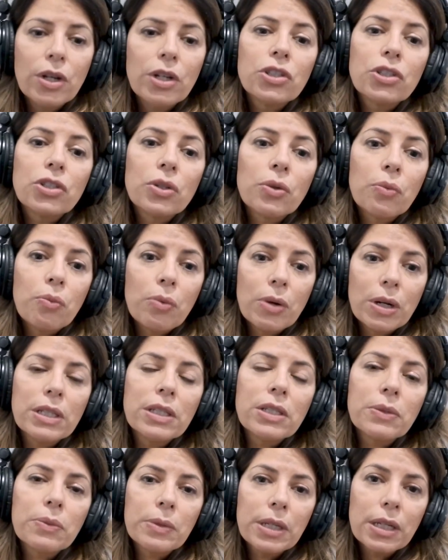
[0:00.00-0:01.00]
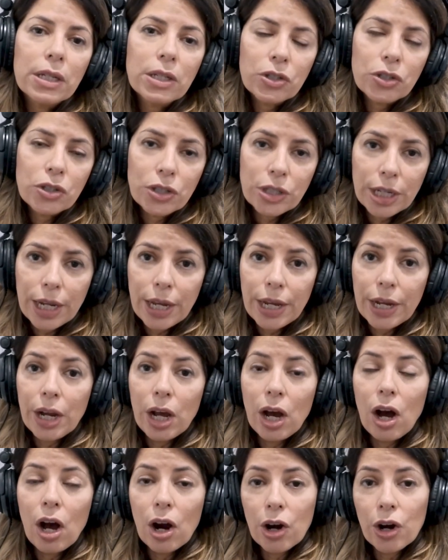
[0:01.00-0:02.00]
So once we understand
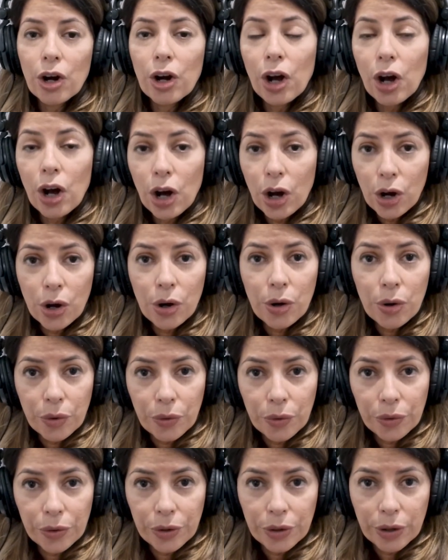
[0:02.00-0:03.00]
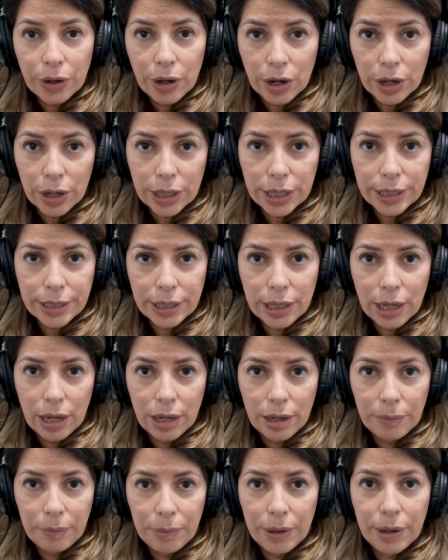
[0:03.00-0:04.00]
our own
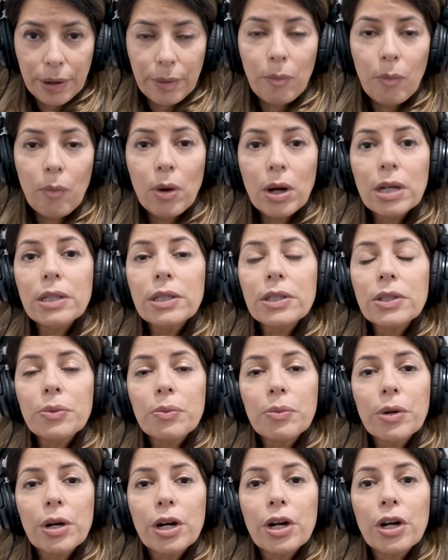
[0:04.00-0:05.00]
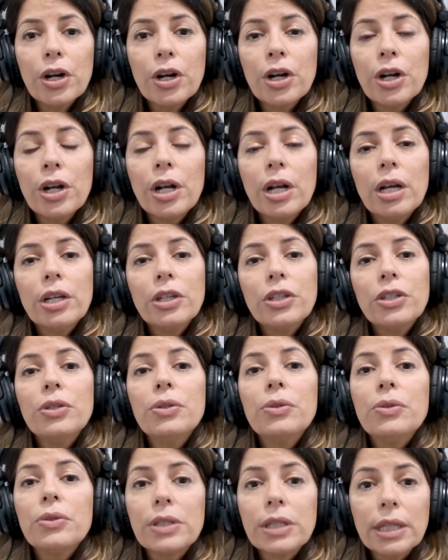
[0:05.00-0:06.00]
archetype, and once we're
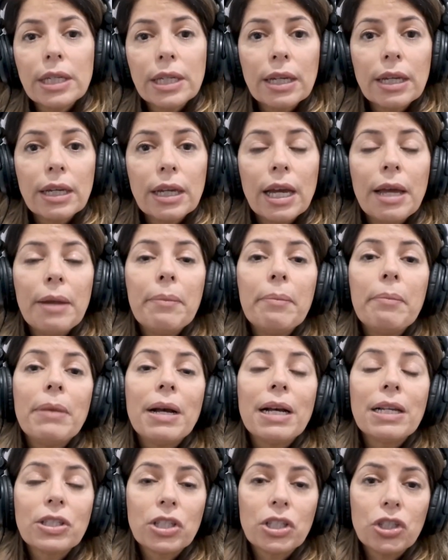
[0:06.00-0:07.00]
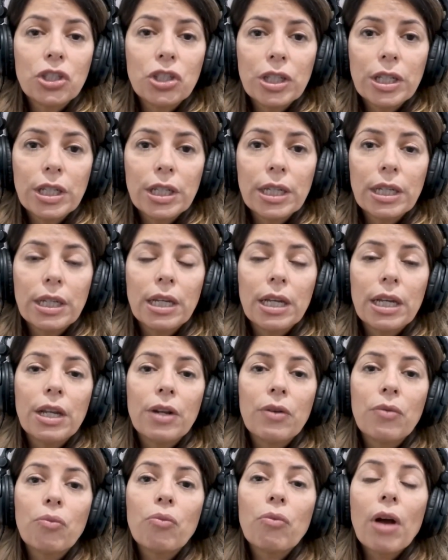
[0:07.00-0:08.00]
using and messaging
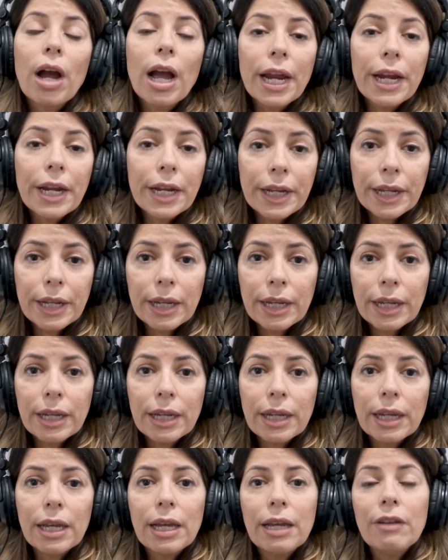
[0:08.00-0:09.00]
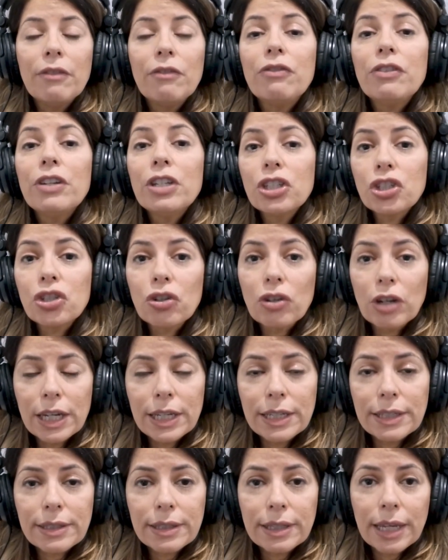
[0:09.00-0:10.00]
and writing and
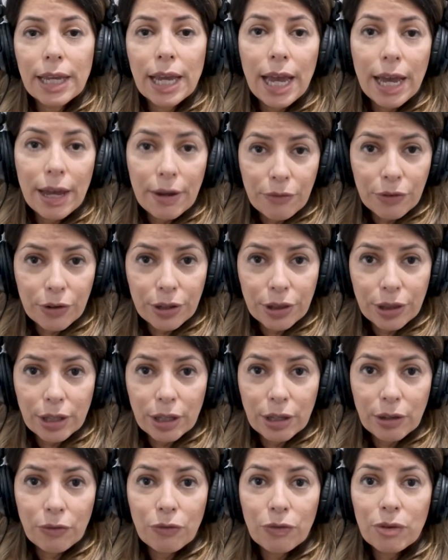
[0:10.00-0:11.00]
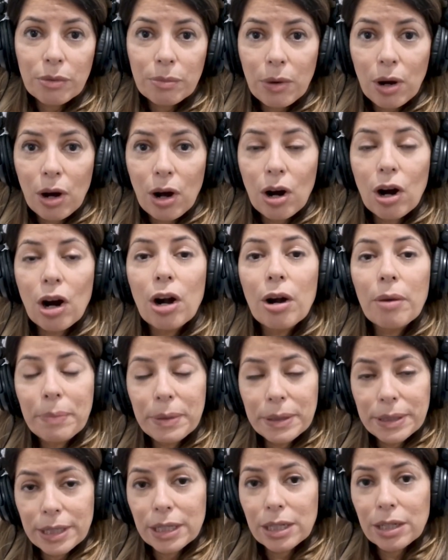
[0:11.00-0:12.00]
visualizing everything from our
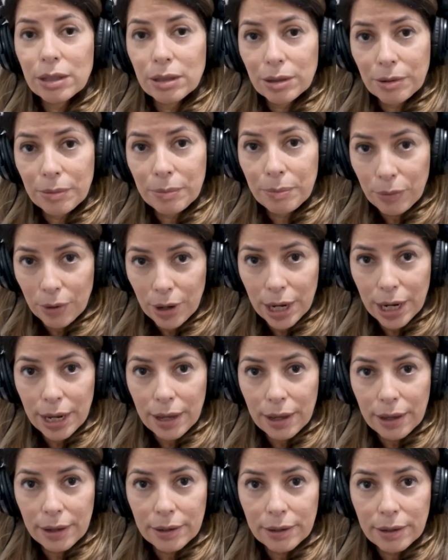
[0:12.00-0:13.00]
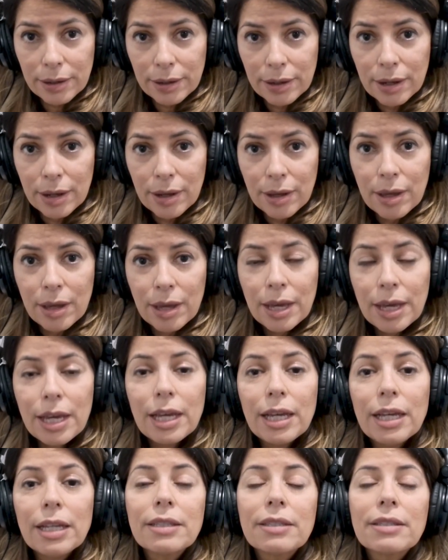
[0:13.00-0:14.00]
particular brand,
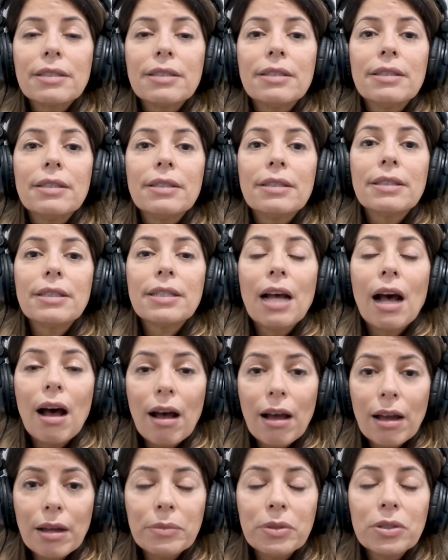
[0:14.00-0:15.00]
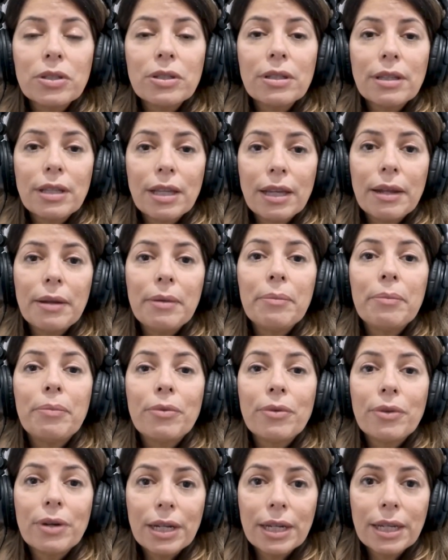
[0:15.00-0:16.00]
it's time to then
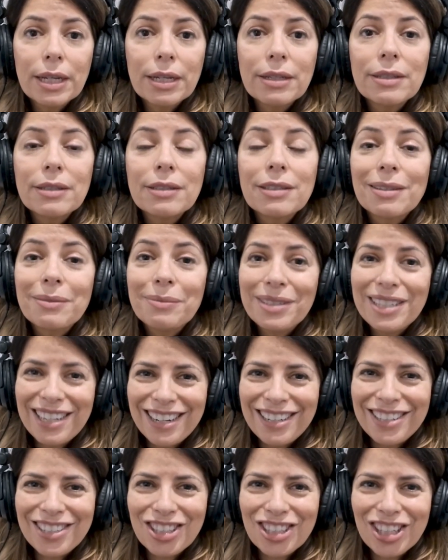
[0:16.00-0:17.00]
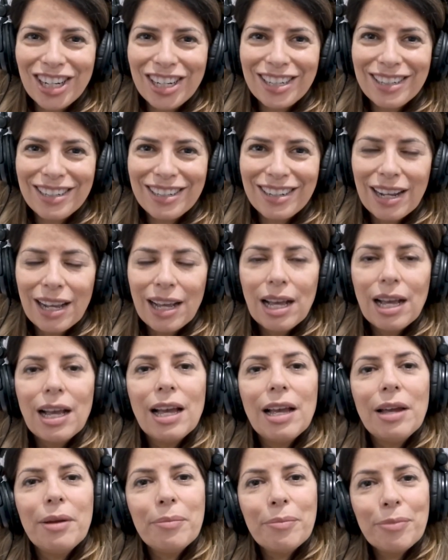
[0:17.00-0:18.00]
bring in some tension,
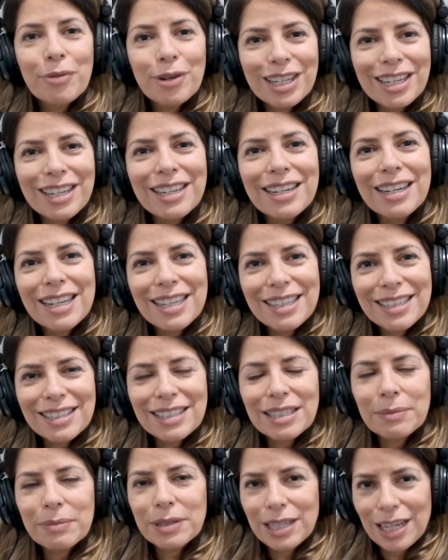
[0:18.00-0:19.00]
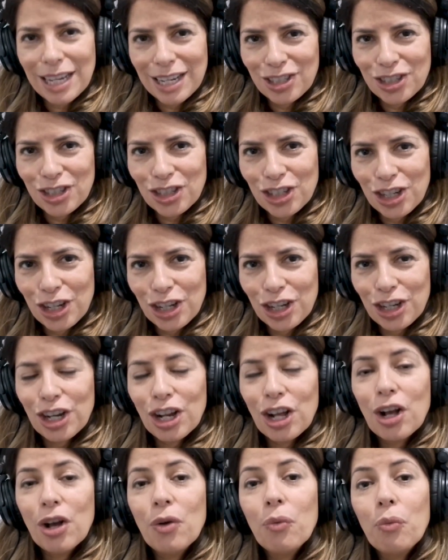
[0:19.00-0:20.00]
and bringing in some tension
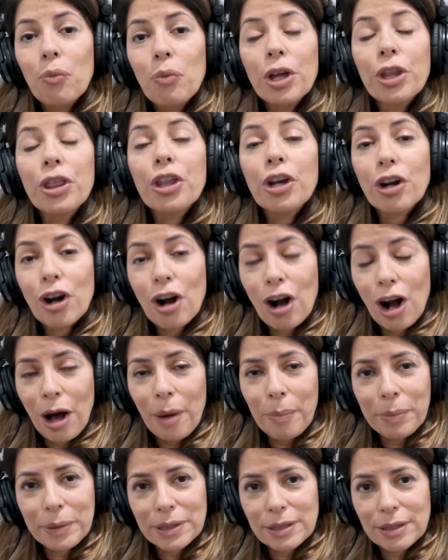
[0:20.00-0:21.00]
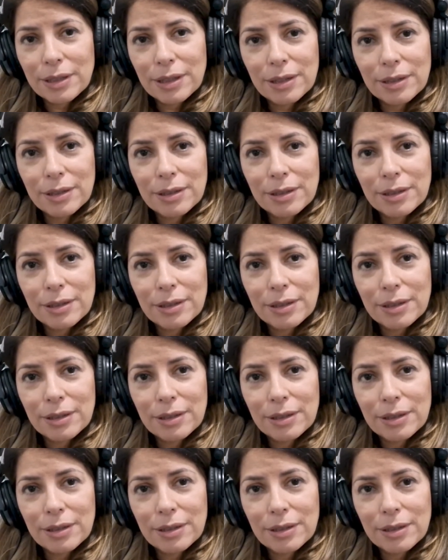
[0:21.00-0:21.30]
with our opposite.